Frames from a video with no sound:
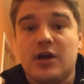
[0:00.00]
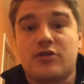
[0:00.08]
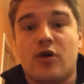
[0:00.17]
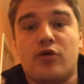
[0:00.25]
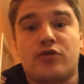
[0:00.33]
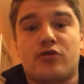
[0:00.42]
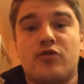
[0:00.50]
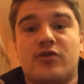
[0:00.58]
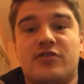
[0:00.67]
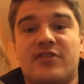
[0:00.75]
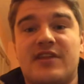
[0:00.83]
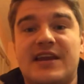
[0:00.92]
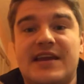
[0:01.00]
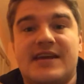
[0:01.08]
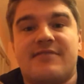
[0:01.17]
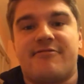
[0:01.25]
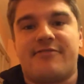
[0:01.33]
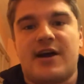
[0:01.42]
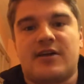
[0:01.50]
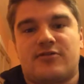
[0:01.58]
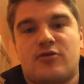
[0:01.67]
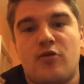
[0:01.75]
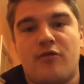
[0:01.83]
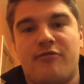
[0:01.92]
goal scorers in the league, in fact,
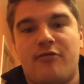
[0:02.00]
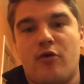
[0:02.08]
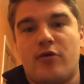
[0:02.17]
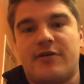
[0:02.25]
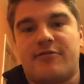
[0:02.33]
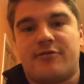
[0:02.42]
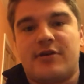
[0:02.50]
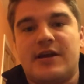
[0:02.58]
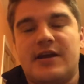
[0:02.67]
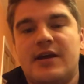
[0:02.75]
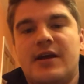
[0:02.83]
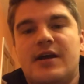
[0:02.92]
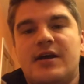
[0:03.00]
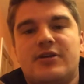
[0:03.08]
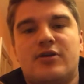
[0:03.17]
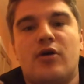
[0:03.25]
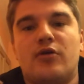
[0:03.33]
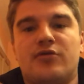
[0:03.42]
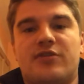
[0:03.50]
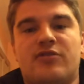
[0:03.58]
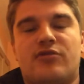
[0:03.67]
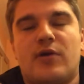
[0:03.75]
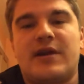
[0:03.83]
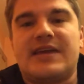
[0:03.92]
scoring 43 goals in
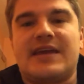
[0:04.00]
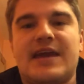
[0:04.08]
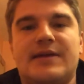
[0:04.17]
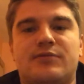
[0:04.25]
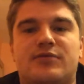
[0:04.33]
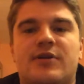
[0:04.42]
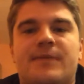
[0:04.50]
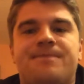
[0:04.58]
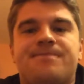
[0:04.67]
20 games.